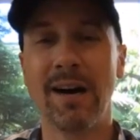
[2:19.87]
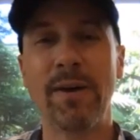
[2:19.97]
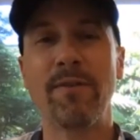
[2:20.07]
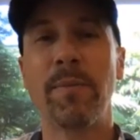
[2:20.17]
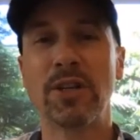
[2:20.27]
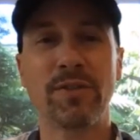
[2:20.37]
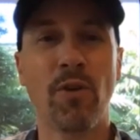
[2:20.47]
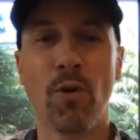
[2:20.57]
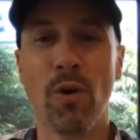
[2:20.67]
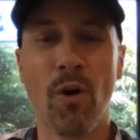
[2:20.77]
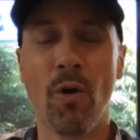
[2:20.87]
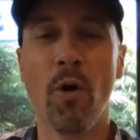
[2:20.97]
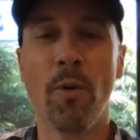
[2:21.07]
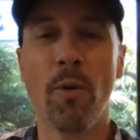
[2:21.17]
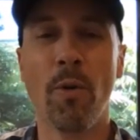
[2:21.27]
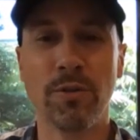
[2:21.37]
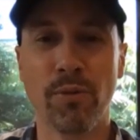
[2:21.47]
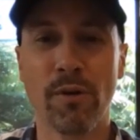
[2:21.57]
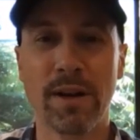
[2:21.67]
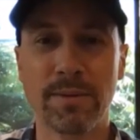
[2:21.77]
We have a whole bunch of new
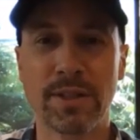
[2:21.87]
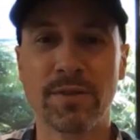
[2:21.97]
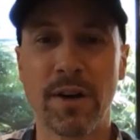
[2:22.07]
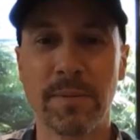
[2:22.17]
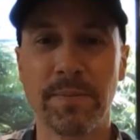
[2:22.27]
programs. It's fun.